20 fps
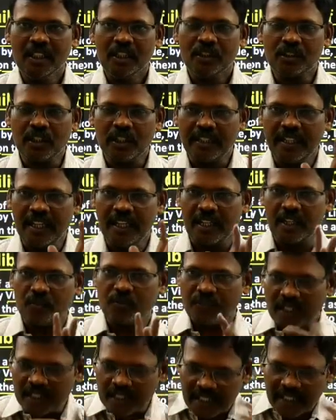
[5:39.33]
So here
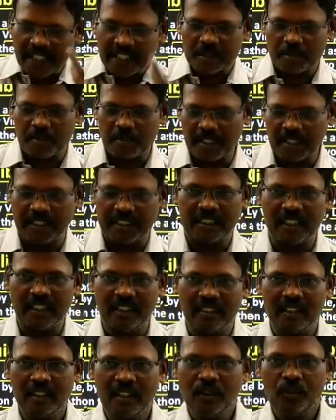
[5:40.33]
for the
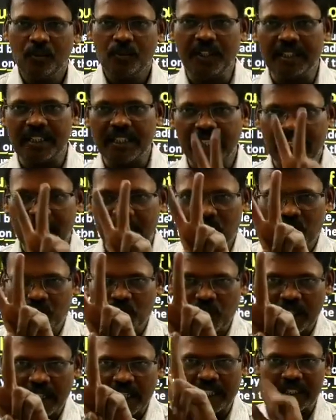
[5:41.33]
explanation, we taken
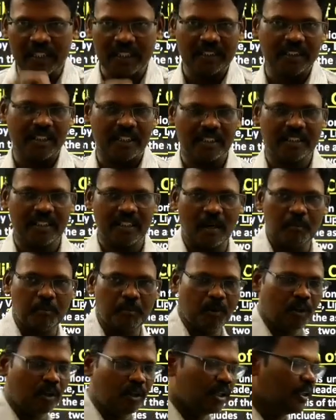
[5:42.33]
two countries
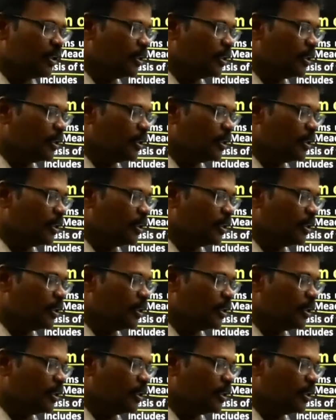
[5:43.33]
example.